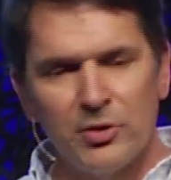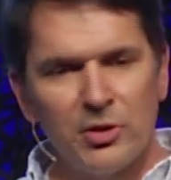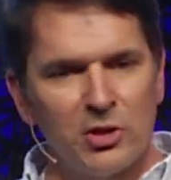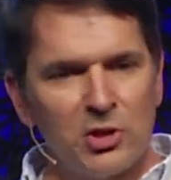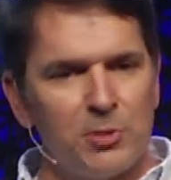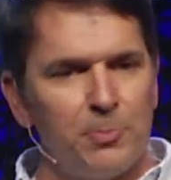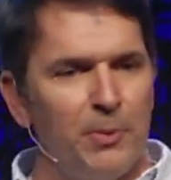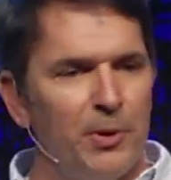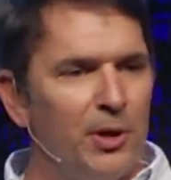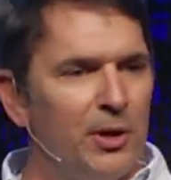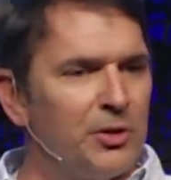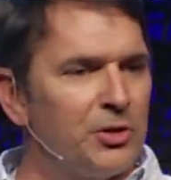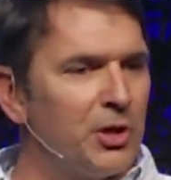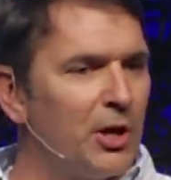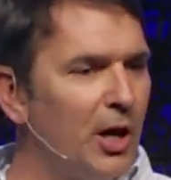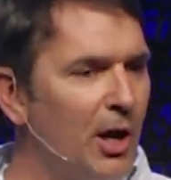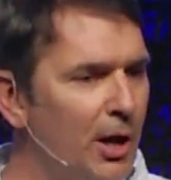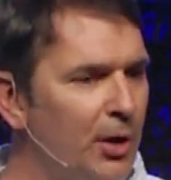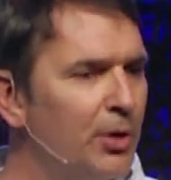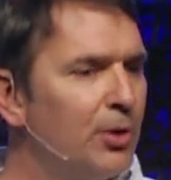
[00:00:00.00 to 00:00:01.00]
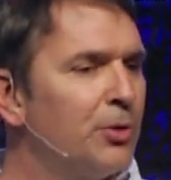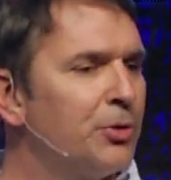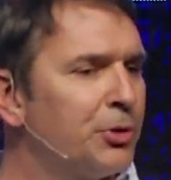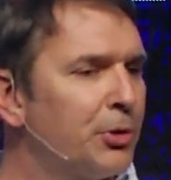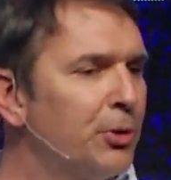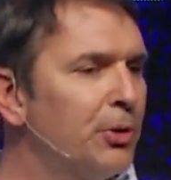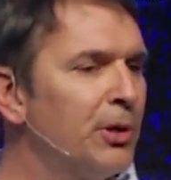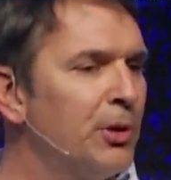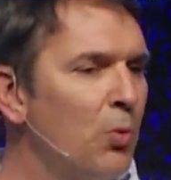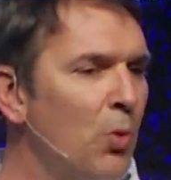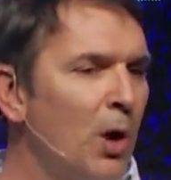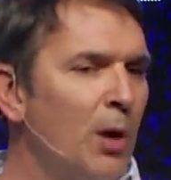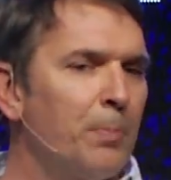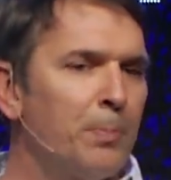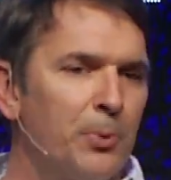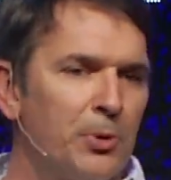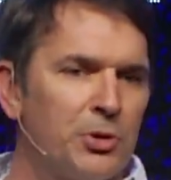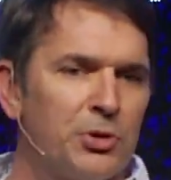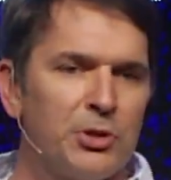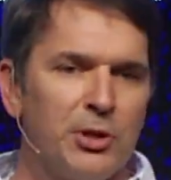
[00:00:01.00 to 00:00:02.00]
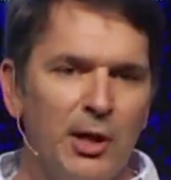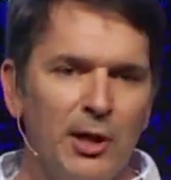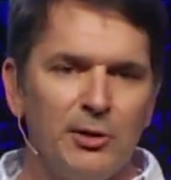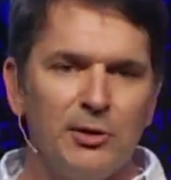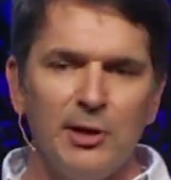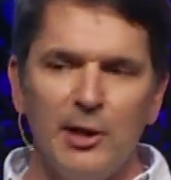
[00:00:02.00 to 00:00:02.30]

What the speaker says: experience a 131%